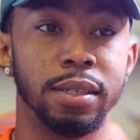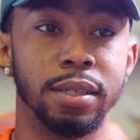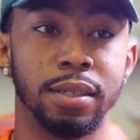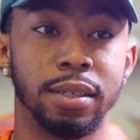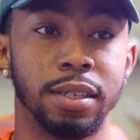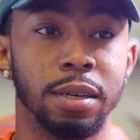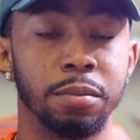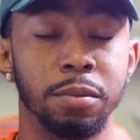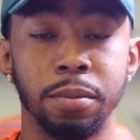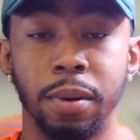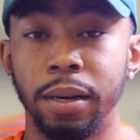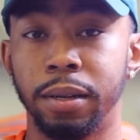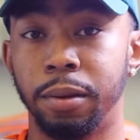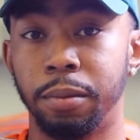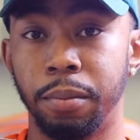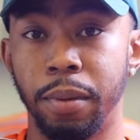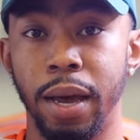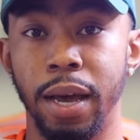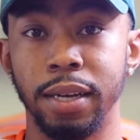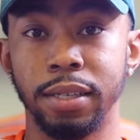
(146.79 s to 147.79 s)
Just something about the
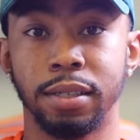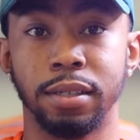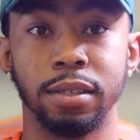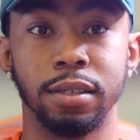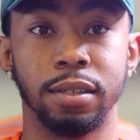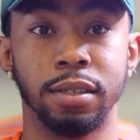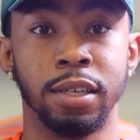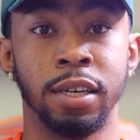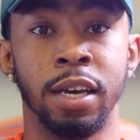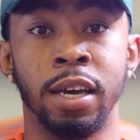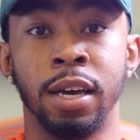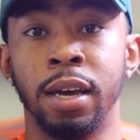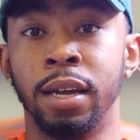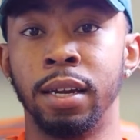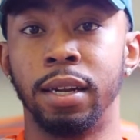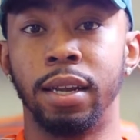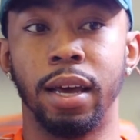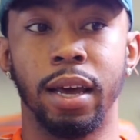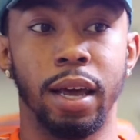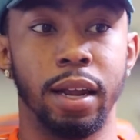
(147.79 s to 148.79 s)
Masters
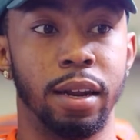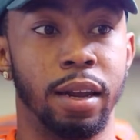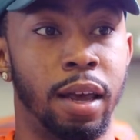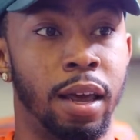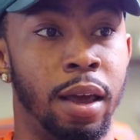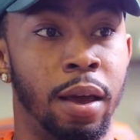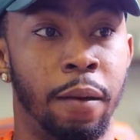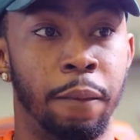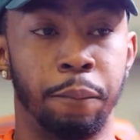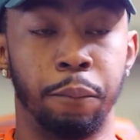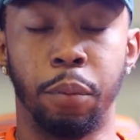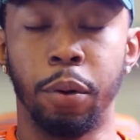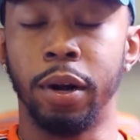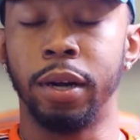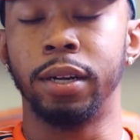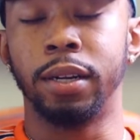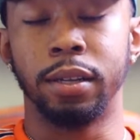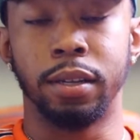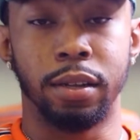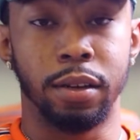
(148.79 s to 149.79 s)
that
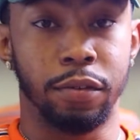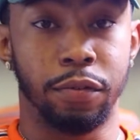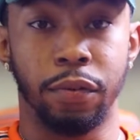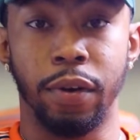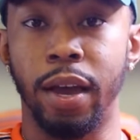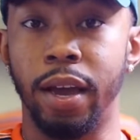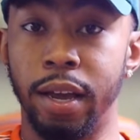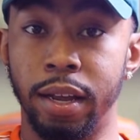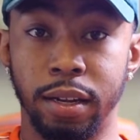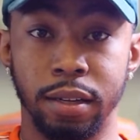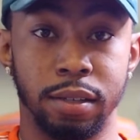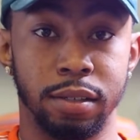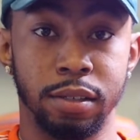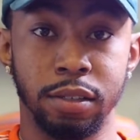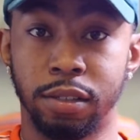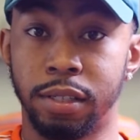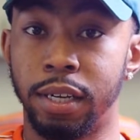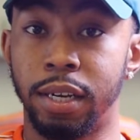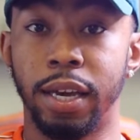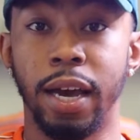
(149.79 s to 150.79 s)
bring the fade
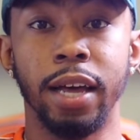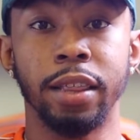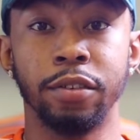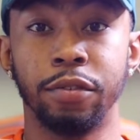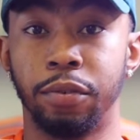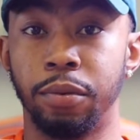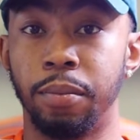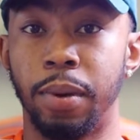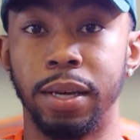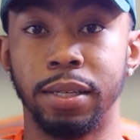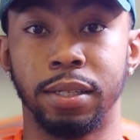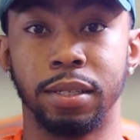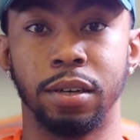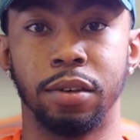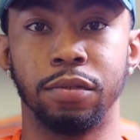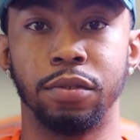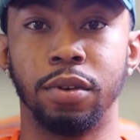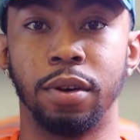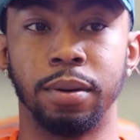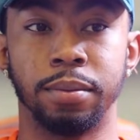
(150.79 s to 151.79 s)
together for
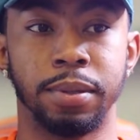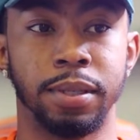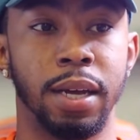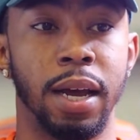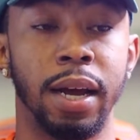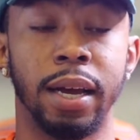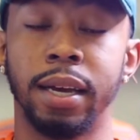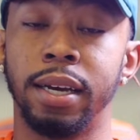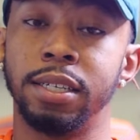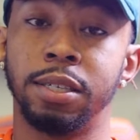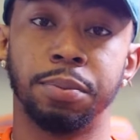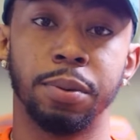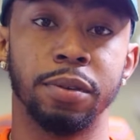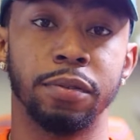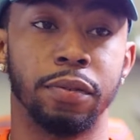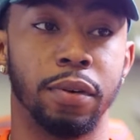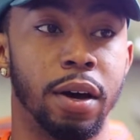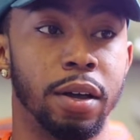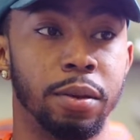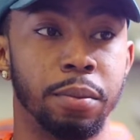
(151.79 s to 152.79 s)
myself, you know what I'm saying? I can't speak
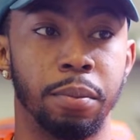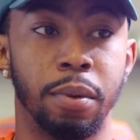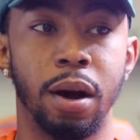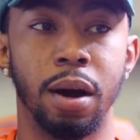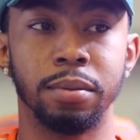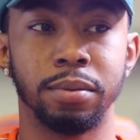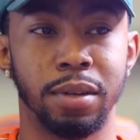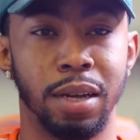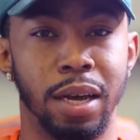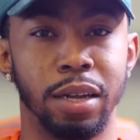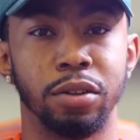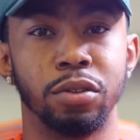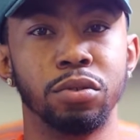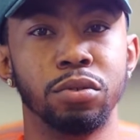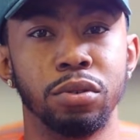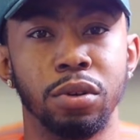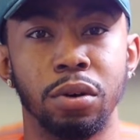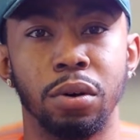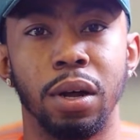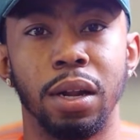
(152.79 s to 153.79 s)
for other barbers. I do
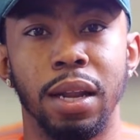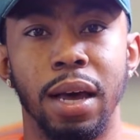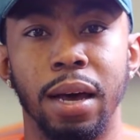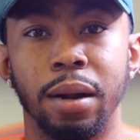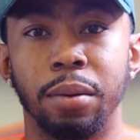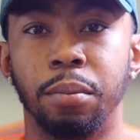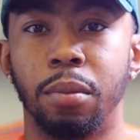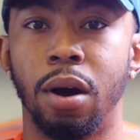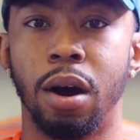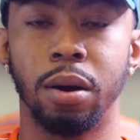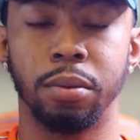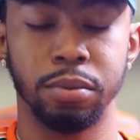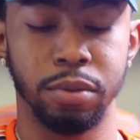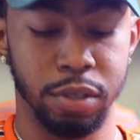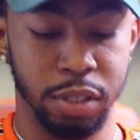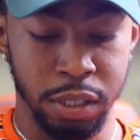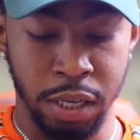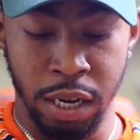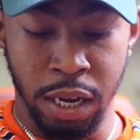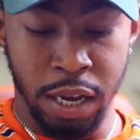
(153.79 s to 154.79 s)
know a lot of
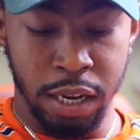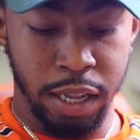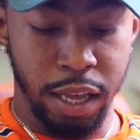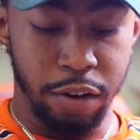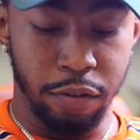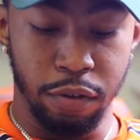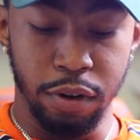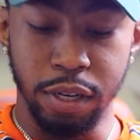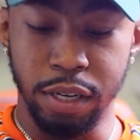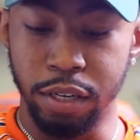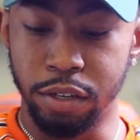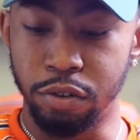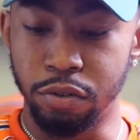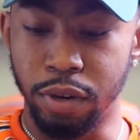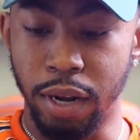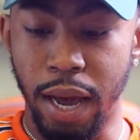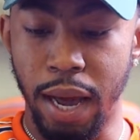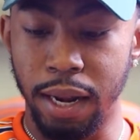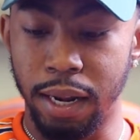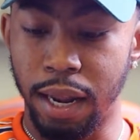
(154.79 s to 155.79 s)
barbers, they really do
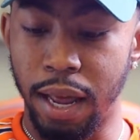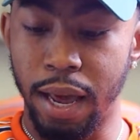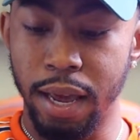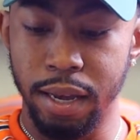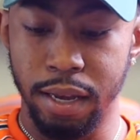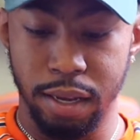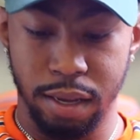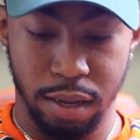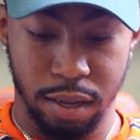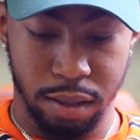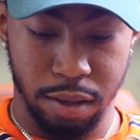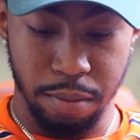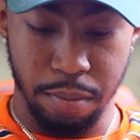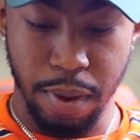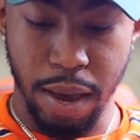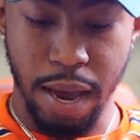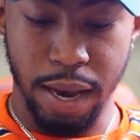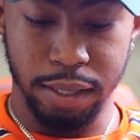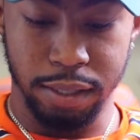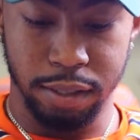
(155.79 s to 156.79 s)
not like the
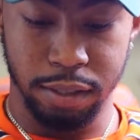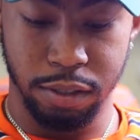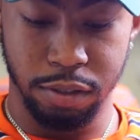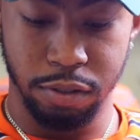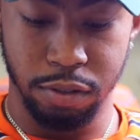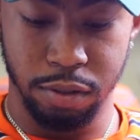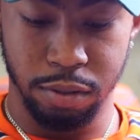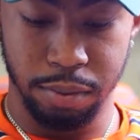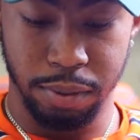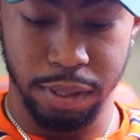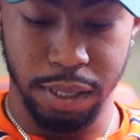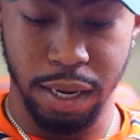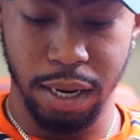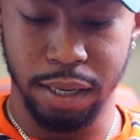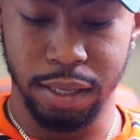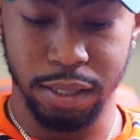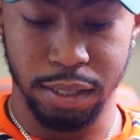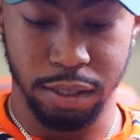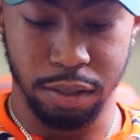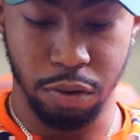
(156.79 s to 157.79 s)
Masters, you know what I'm saying,
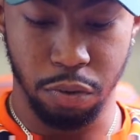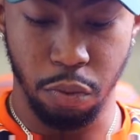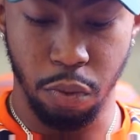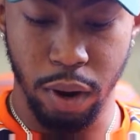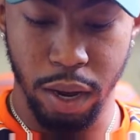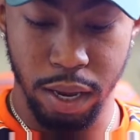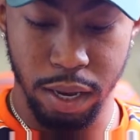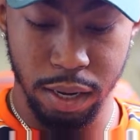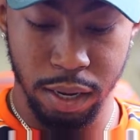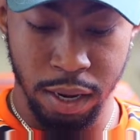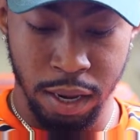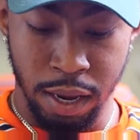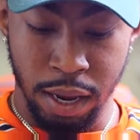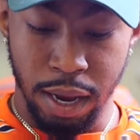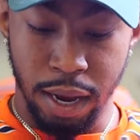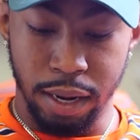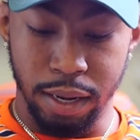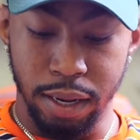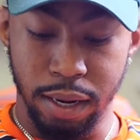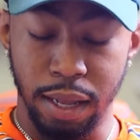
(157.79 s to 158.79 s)
because the weight,
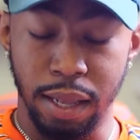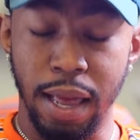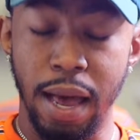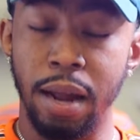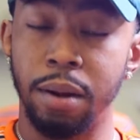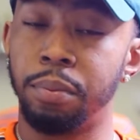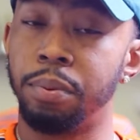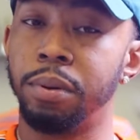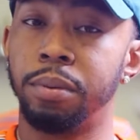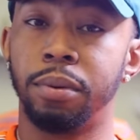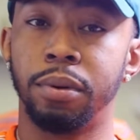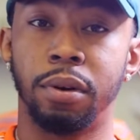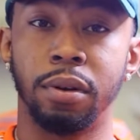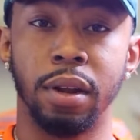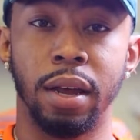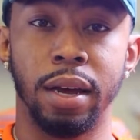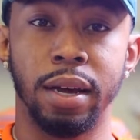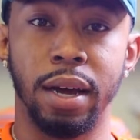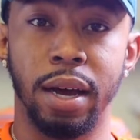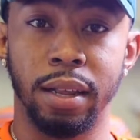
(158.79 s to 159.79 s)
and then a lot of people don't
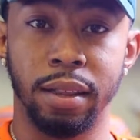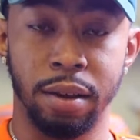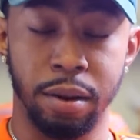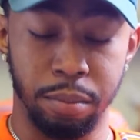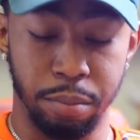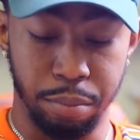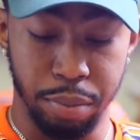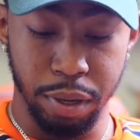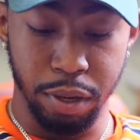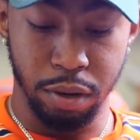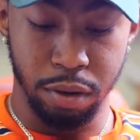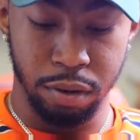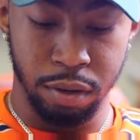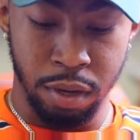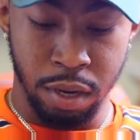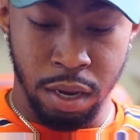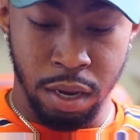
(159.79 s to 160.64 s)
like how they're built.